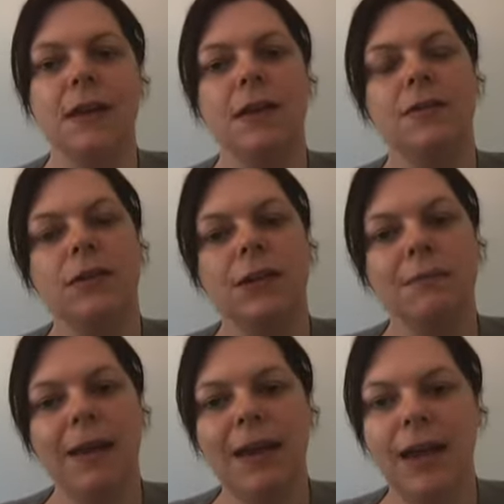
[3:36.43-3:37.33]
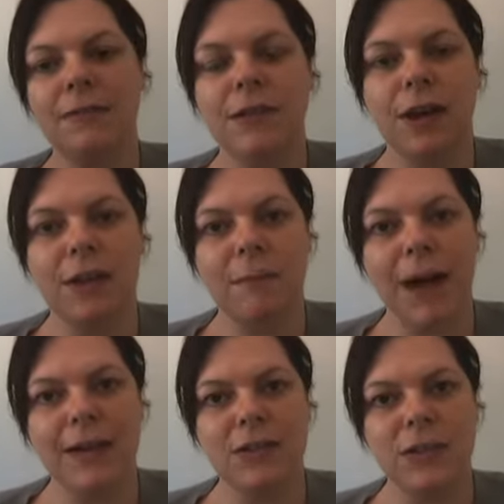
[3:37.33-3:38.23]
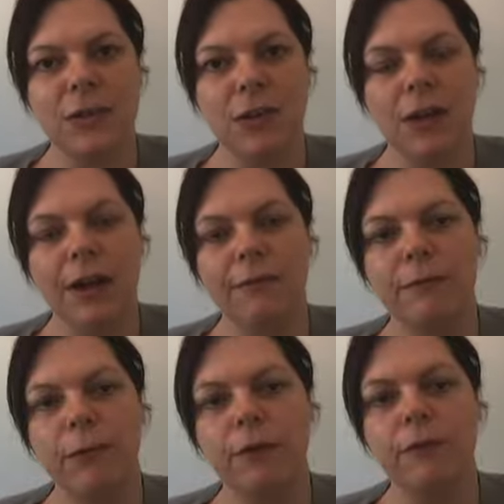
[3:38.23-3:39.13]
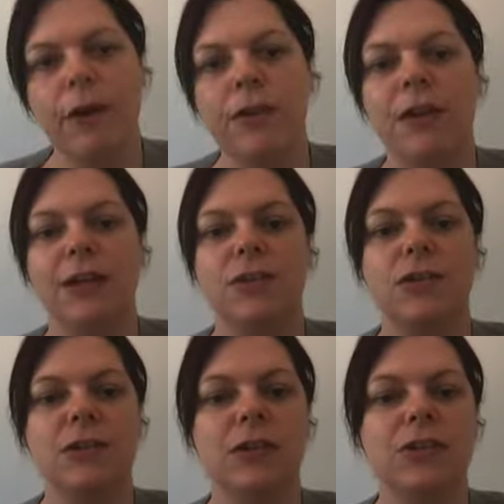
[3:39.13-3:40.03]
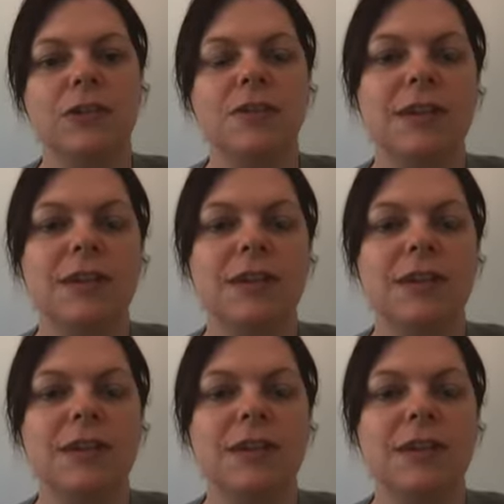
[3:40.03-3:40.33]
So you may have to go back to your client for further instructions